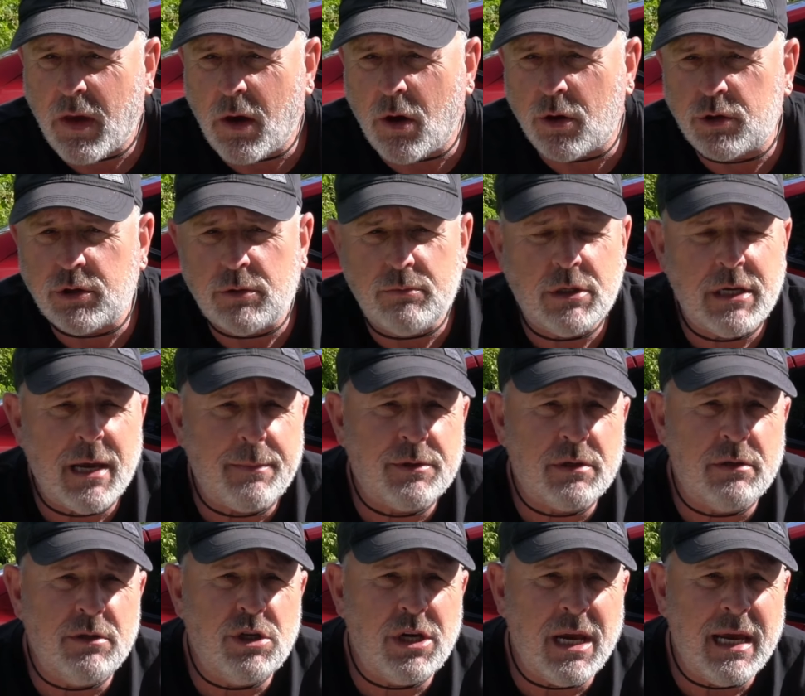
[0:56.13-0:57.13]
Or some
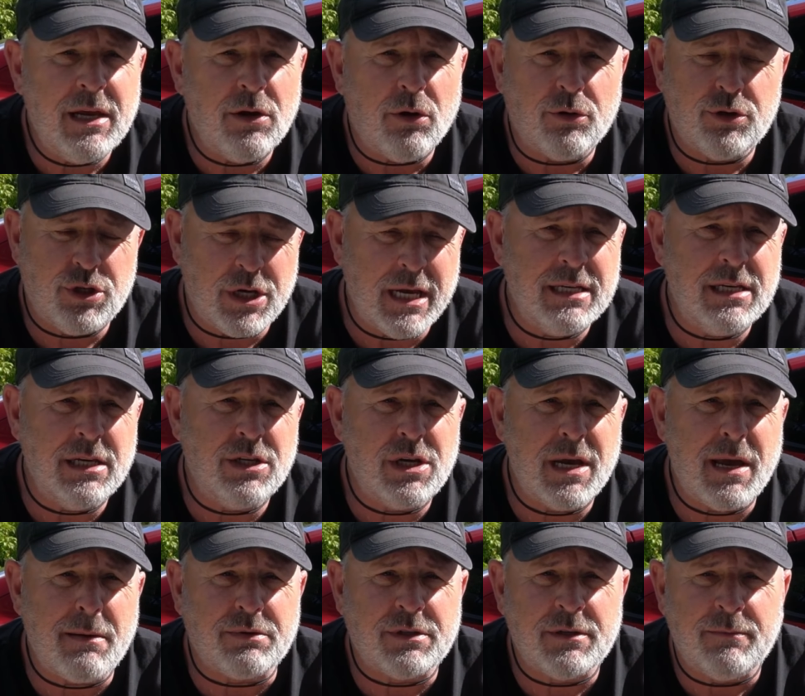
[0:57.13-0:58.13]
chips and cheese, or cheesy
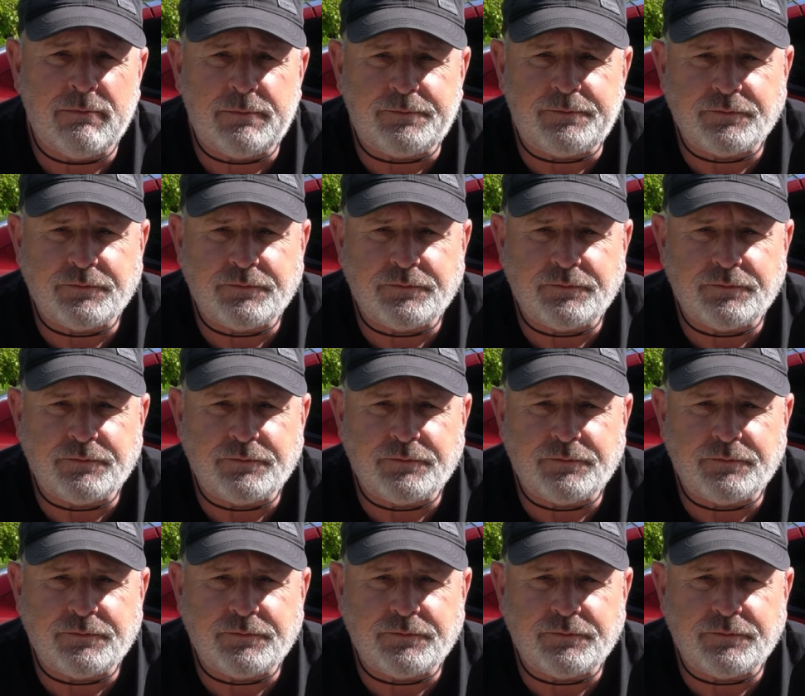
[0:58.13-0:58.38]
chips.